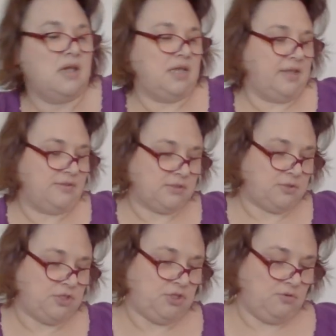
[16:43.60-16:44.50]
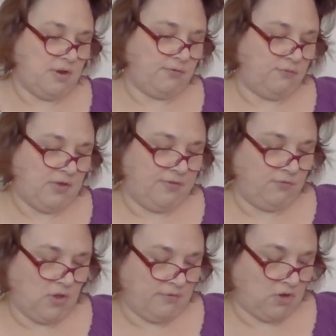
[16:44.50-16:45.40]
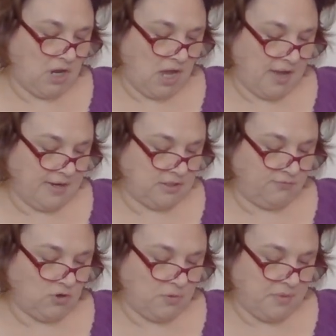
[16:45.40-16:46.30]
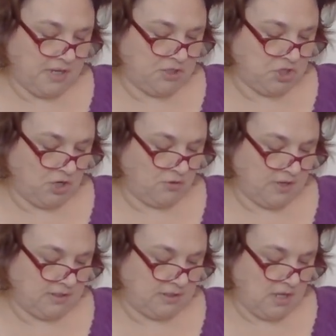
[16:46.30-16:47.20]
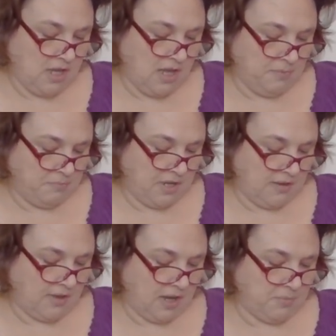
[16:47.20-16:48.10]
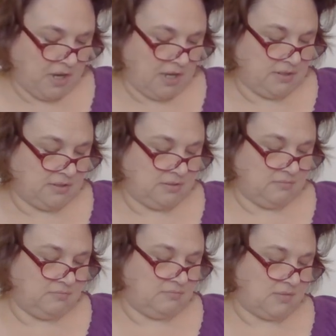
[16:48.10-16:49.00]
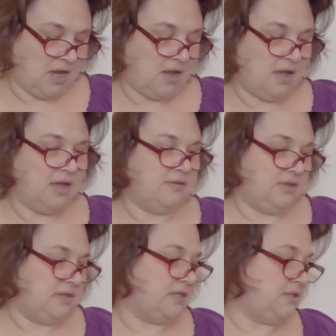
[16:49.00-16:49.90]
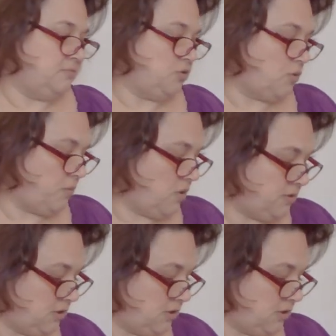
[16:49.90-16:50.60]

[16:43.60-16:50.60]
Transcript: I like this one too. Ever faithful, ever kind, firm and generous, be thy mind. I think that's adorable.